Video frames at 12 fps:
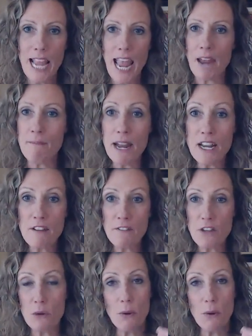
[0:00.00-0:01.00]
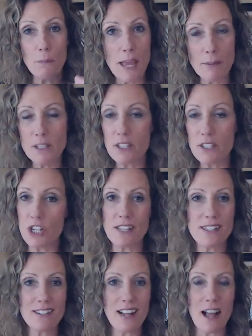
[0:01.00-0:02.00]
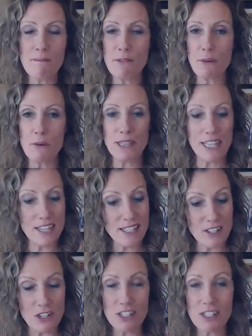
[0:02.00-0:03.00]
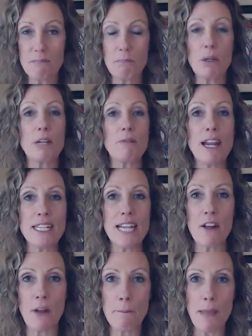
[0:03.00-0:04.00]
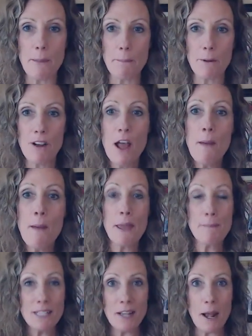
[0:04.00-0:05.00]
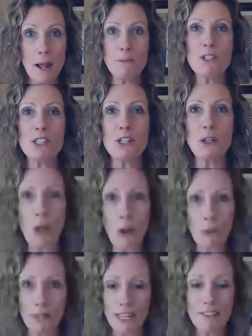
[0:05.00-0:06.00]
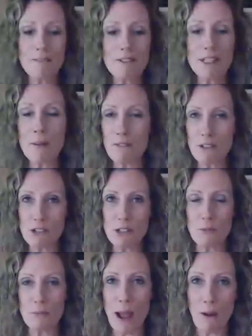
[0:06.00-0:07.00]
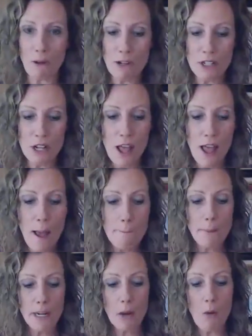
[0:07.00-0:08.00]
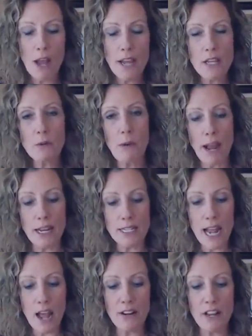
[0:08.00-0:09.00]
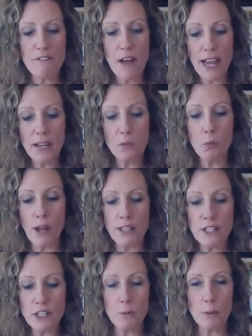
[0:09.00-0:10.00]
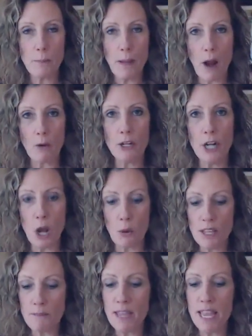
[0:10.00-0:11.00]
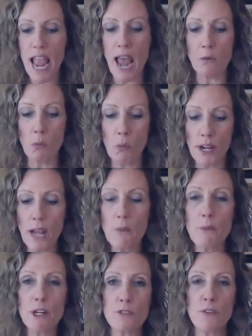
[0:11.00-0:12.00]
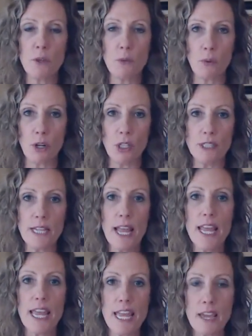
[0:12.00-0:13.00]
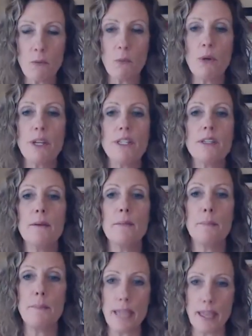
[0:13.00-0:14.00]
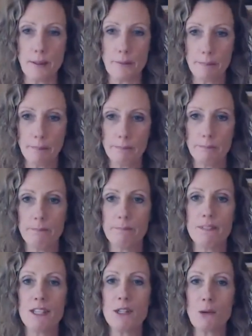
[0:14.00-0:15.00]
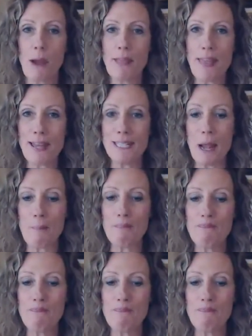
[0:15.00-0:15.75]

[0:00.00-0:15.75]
And many of you will be able to just come through with this and just put it right down on paper. Maybe some you're still honing, some of your superpowers. But I want you to write down, if I had one superpower knowing me and what I wish for the world, it would be. So write that down.